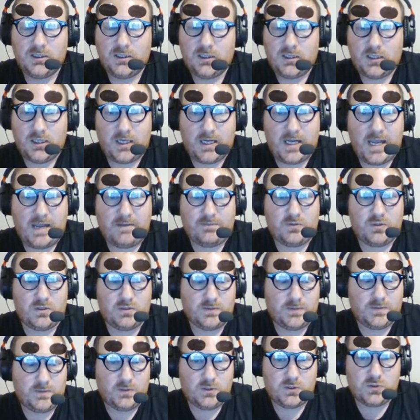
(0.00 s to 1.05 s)
after the
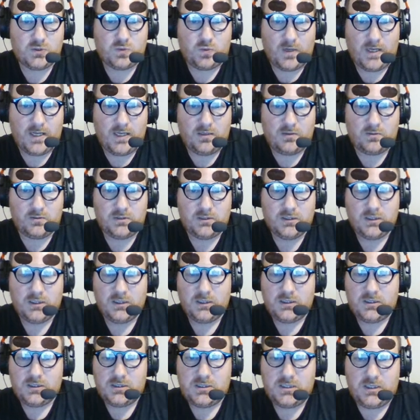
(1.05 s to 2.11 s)
first round,
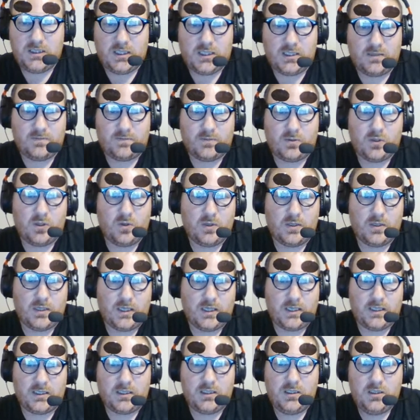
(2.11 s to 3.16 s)
she ended up going on
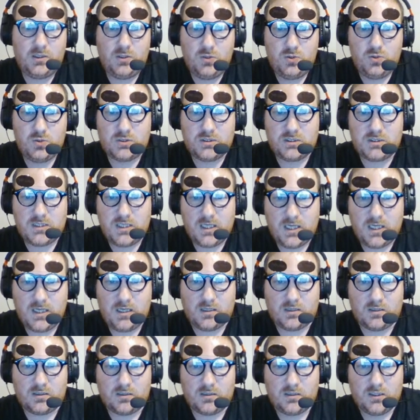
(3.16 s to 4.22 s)
a huge
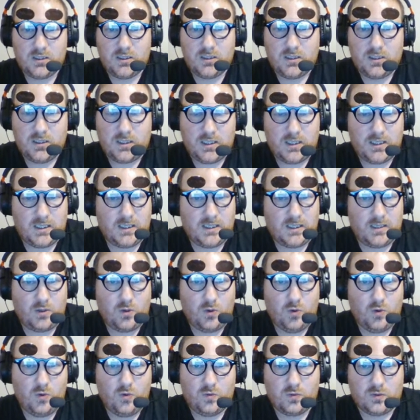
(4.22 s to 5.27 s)
tear
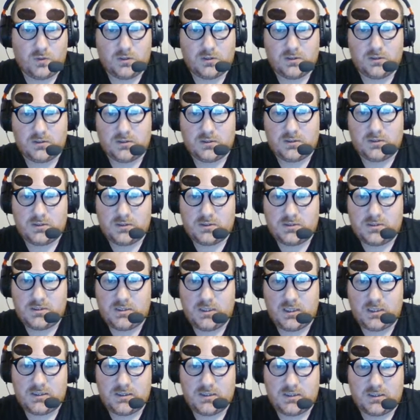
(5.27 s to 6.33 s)
over
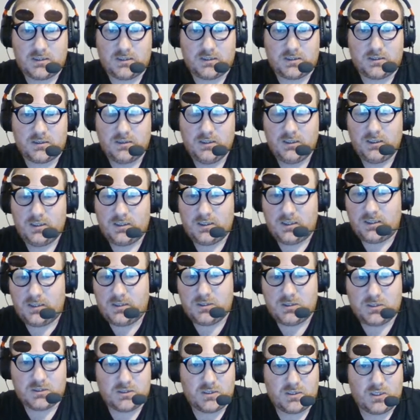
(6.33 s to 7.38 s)
Jessica and
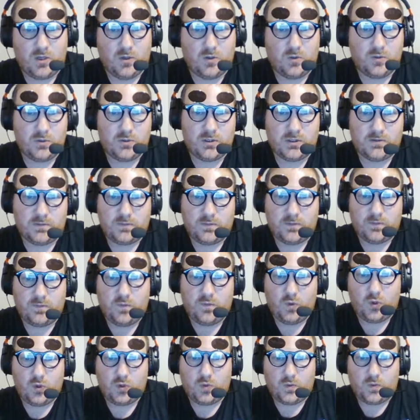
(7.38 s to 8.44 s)
just owned her for
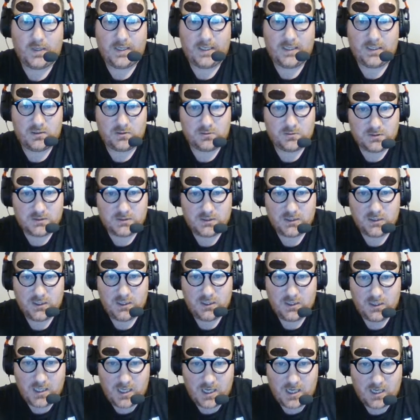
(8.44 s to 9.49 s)
4 rounds
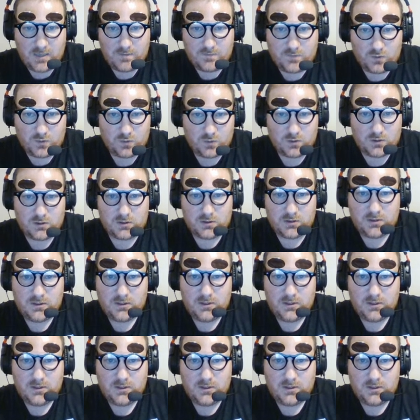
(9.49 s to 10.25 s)
afterward.